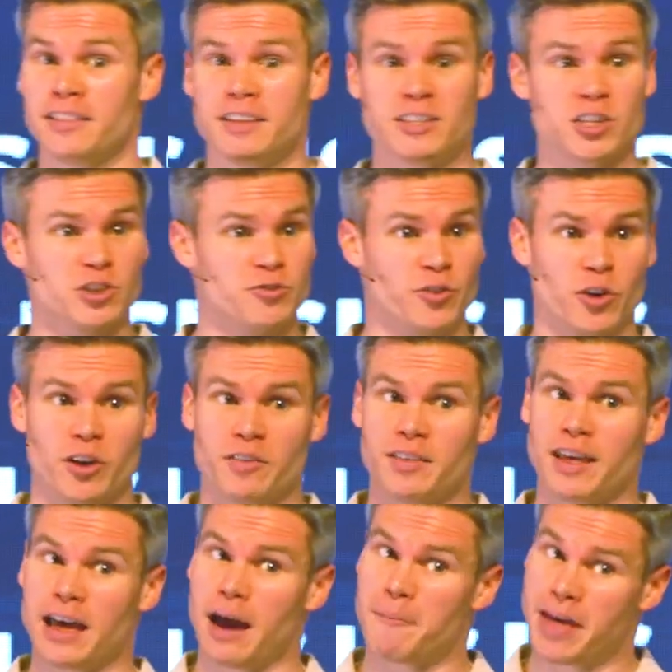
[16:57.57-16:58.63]
This is for
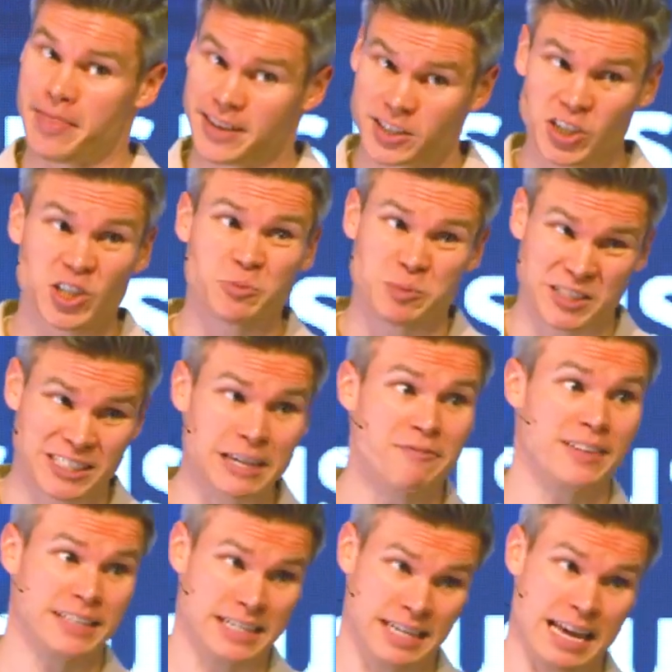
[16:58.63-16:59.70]
I mean this is
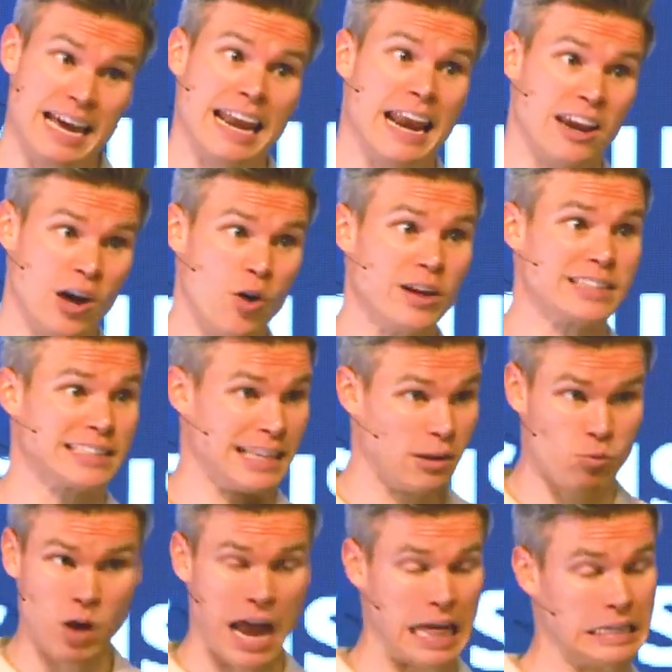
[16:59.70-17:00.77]
specific today, and I know it's like
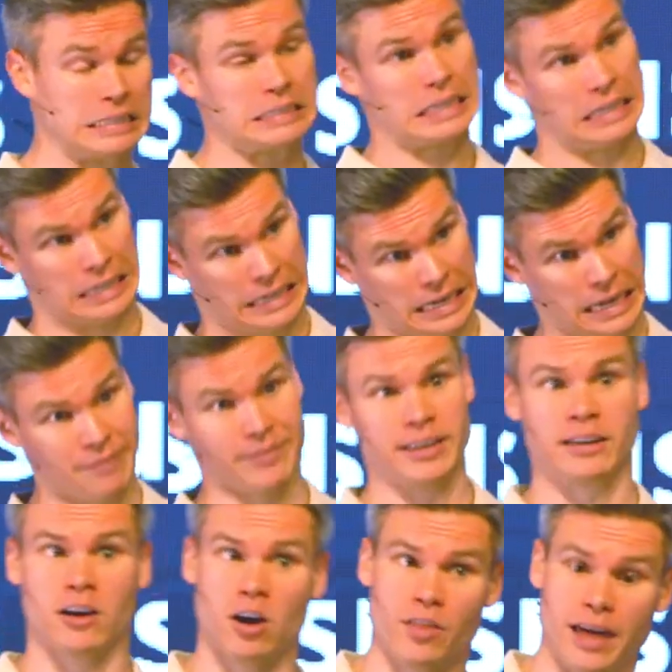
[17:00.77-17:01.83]
wow, it's kind heavy
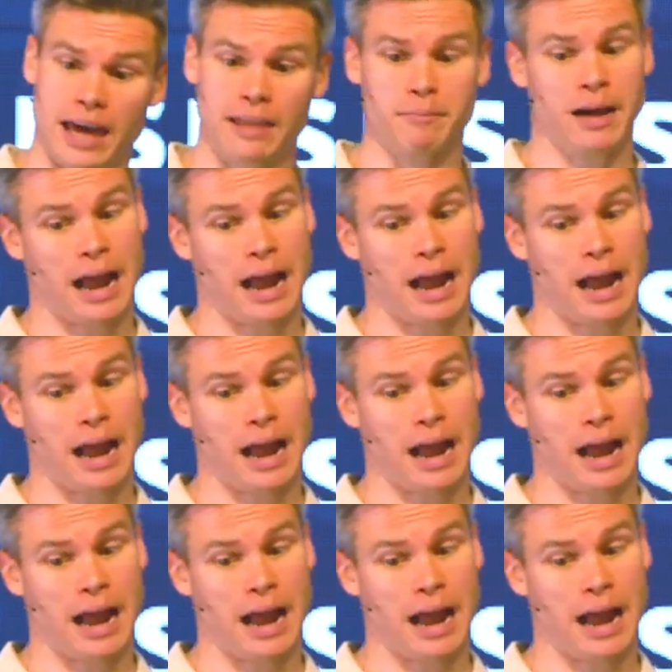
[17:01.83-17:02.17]
and all that.